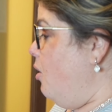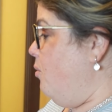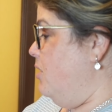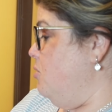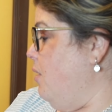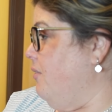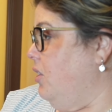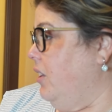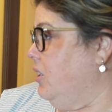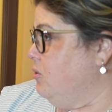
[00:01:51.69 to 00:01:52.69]
We do have a
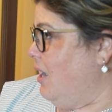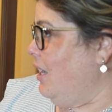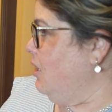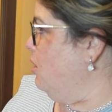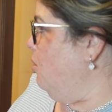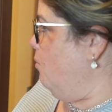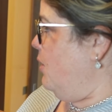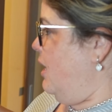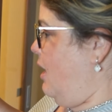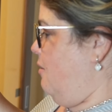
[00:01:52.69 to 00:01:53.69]
luggage rack.
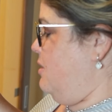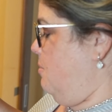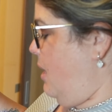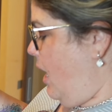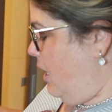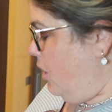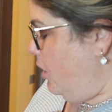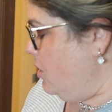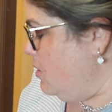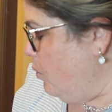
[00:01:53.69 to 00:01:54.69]
We have some
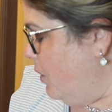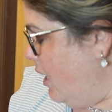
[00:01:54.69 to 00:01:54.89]
hangers. We